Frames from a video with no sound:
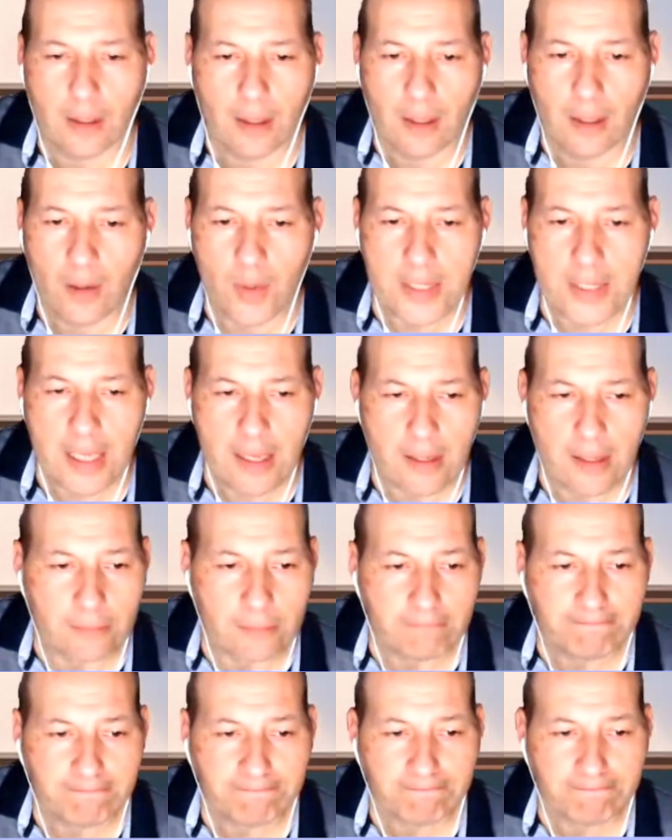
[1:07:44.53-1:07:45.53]
Okay,
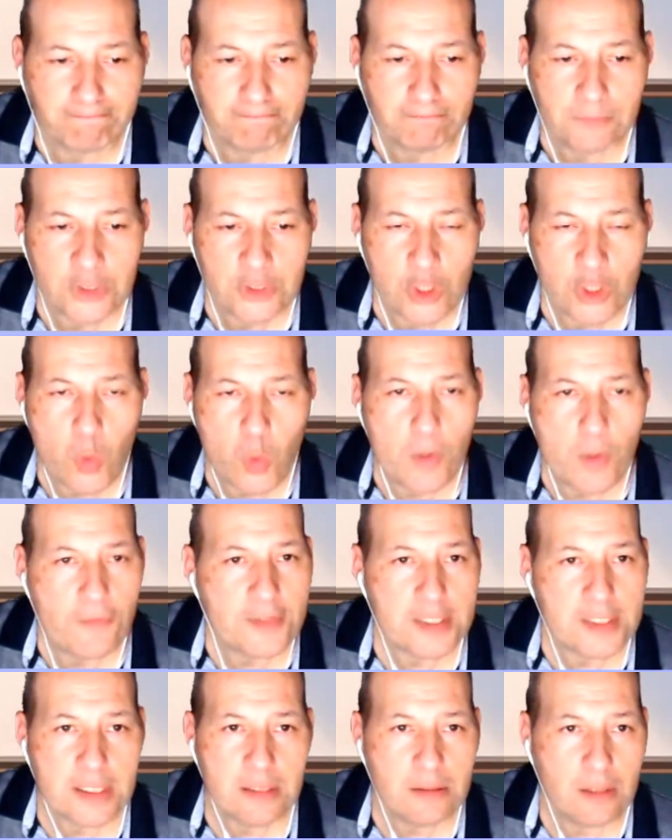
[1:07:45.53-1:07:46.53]
so we've
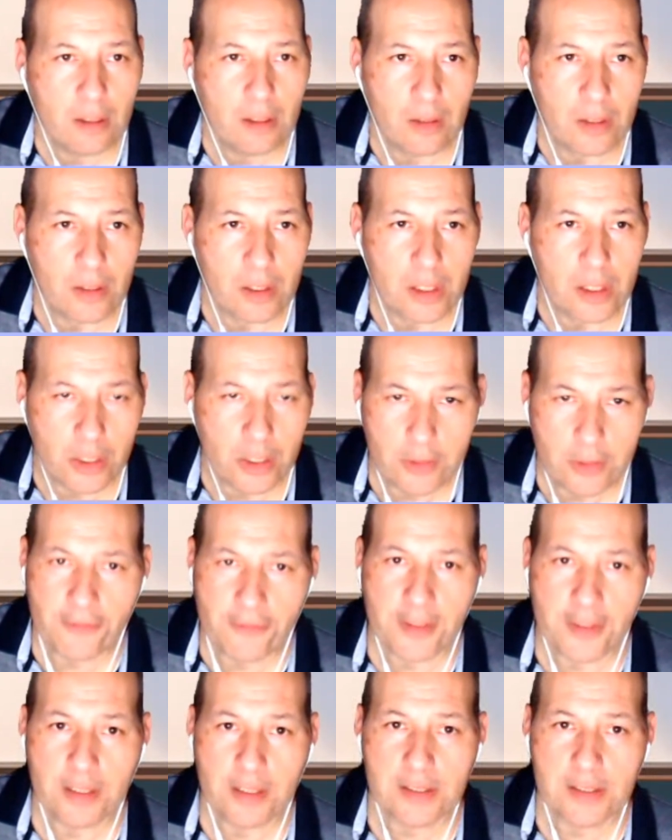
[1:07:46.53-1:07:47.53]
seen a lot of
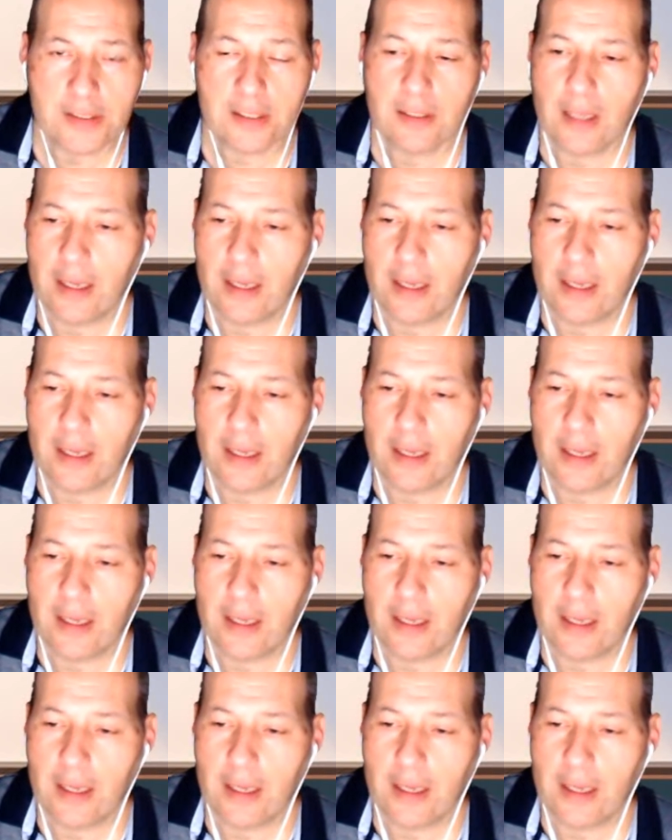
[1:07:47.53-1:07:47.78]
things,